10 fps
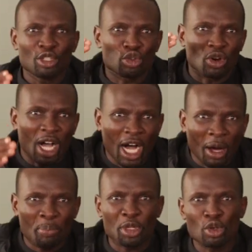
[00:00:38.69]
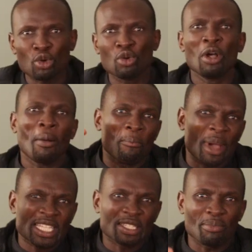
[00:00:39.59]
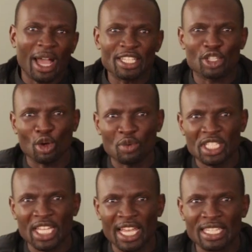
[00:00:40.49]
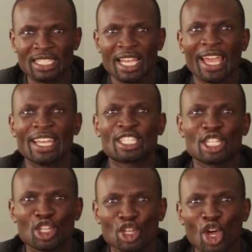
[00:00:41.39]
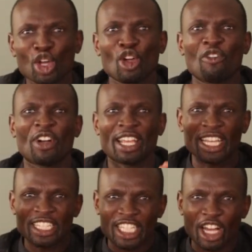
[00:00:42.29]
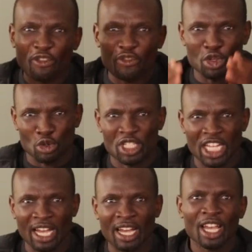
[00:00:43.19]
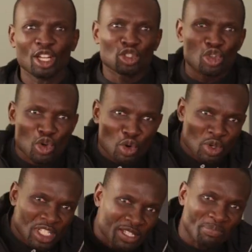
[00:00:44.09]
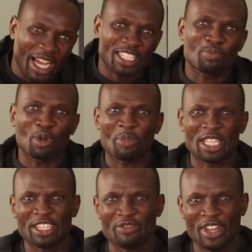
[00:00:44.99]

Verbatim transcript: to help you maximize your returns and secure your financial future through smart property